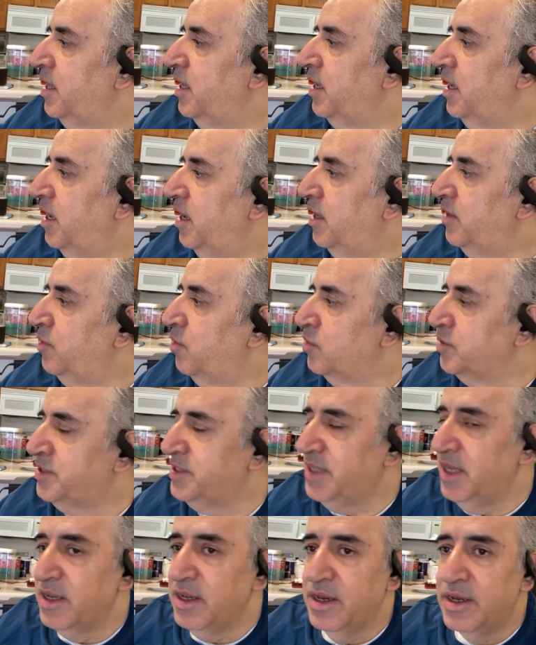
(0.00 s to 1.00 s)
And
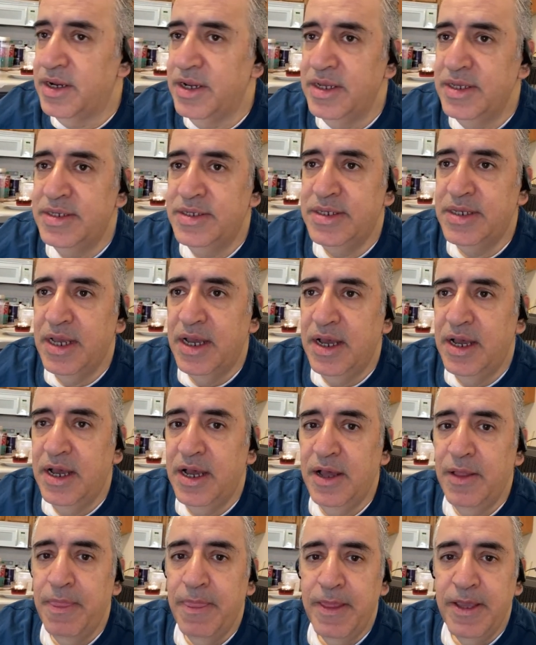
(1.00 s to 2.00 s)
Hostinger
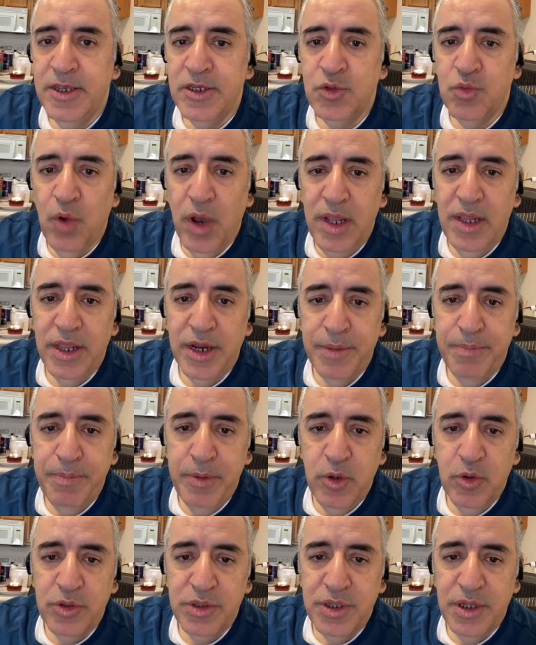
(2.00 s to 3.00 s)
is well
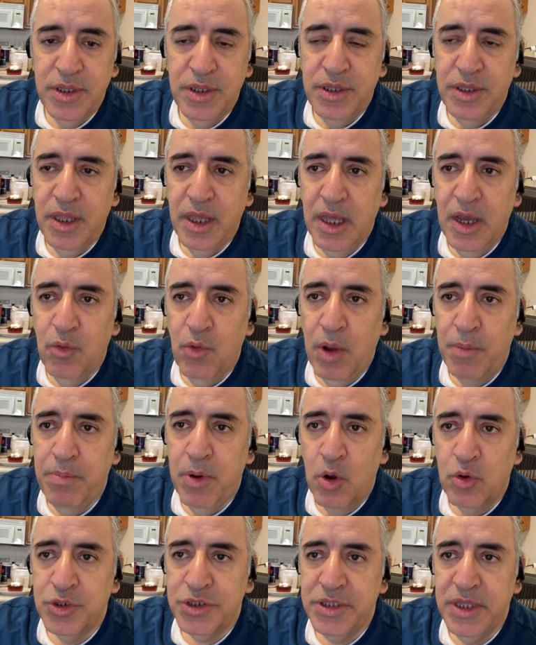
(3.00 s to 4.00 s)
reputed web
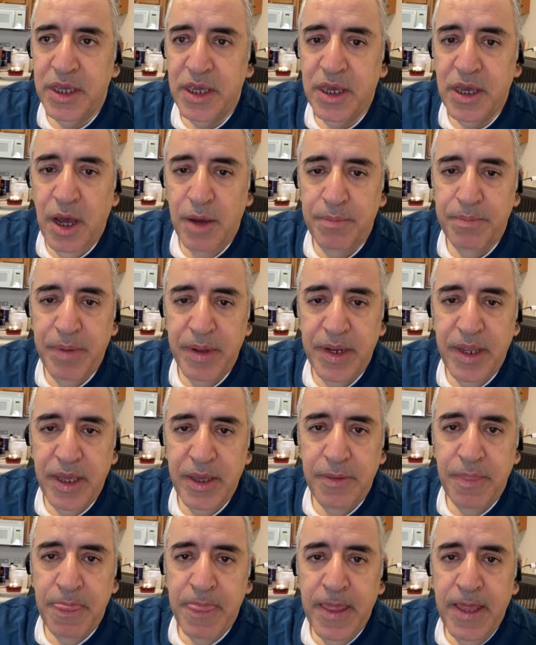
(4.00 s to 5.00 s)
hosting
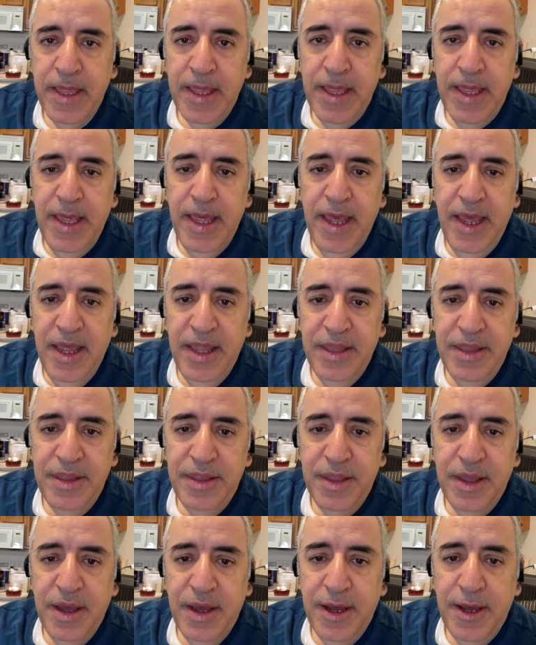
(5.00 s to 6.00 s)
company,
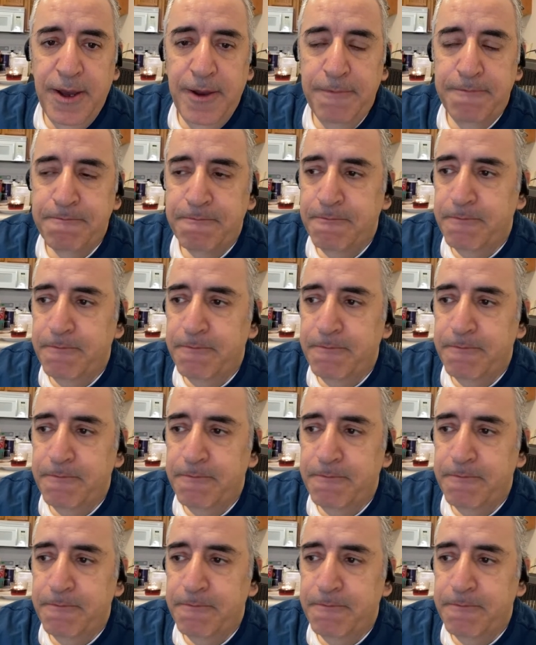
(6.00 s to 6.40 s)
and I